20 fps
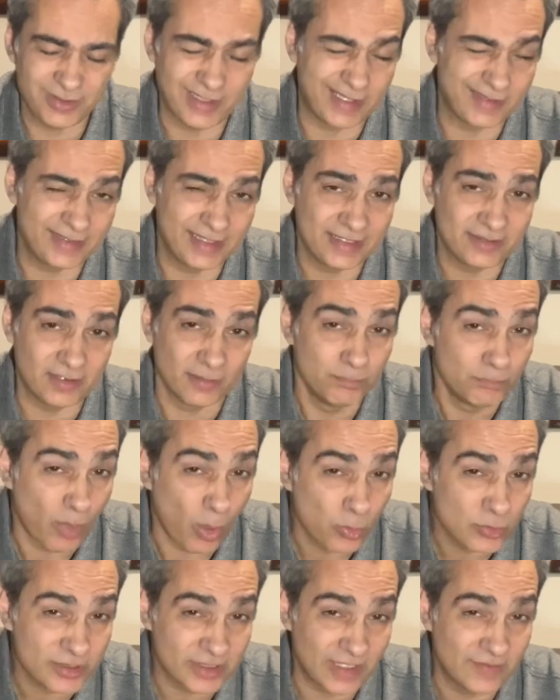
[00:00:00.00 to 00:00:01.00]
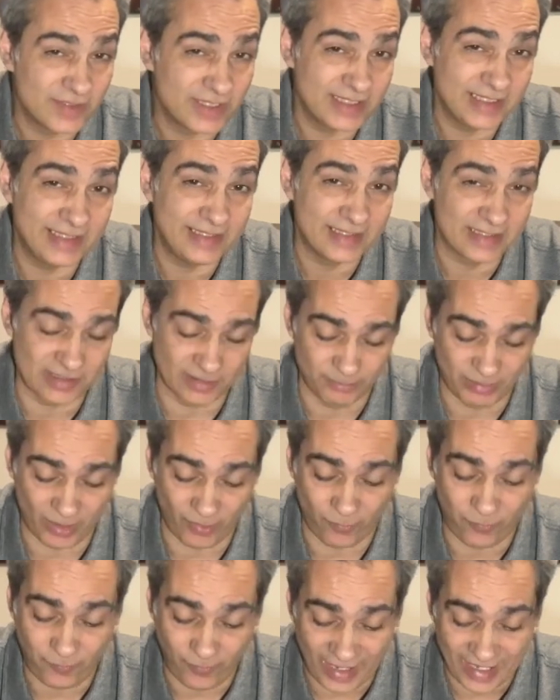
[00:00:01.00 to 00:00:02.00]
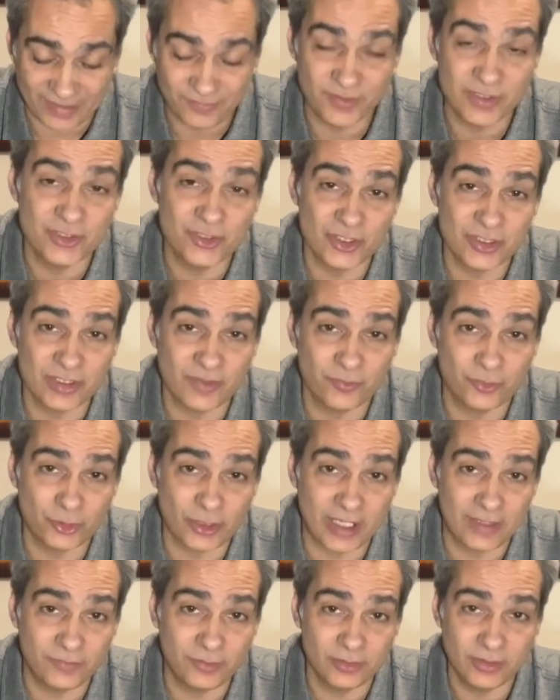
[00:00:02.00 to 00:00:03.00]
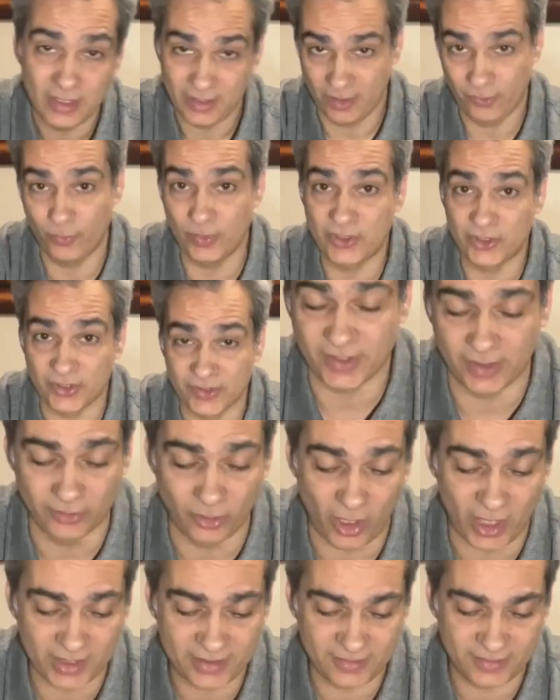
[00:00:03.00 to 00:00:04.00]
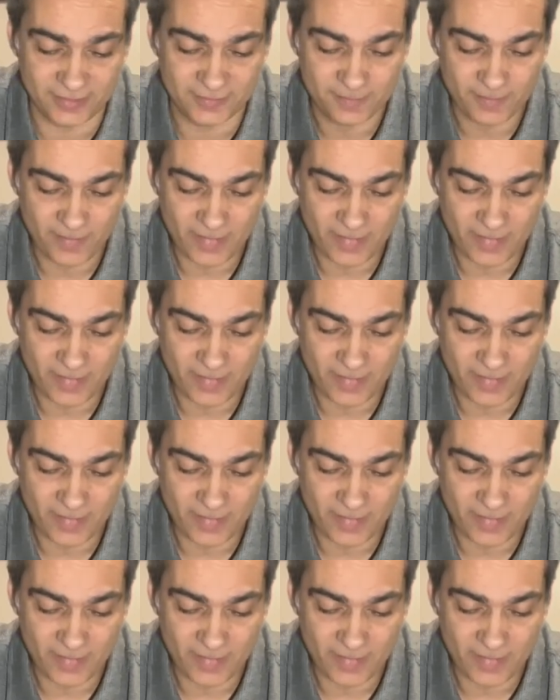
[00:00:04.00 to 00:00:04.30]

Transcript: I think the most I've seen is about five inches of travel, which is a lot.